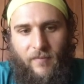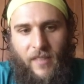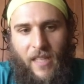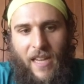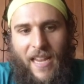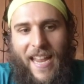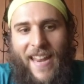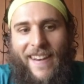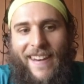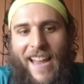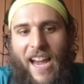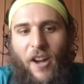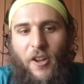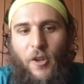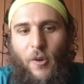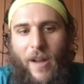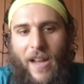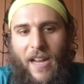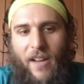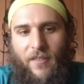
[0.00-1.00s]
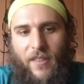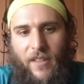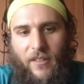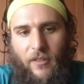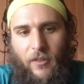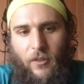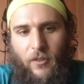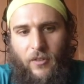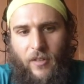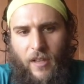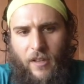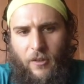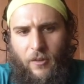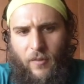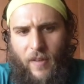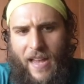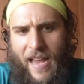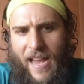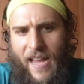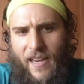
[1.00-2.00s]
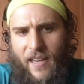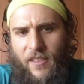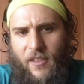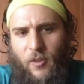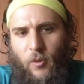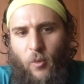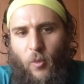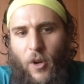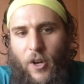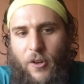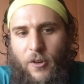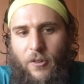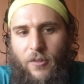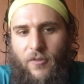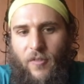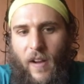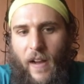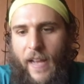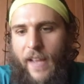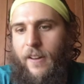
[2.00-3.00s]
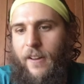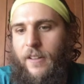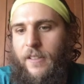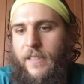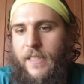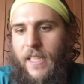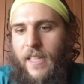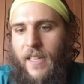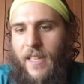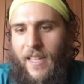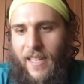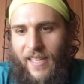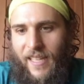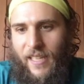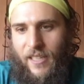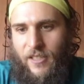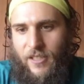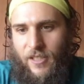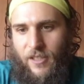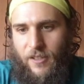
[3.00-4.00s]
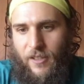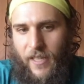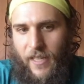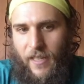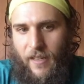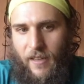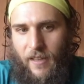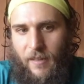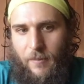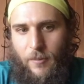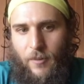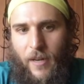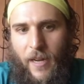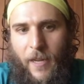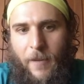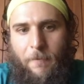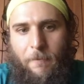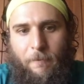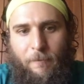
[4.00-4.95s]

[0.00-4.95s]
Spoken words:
And now you have this, and you said you've added this one new file into your GitHub, right?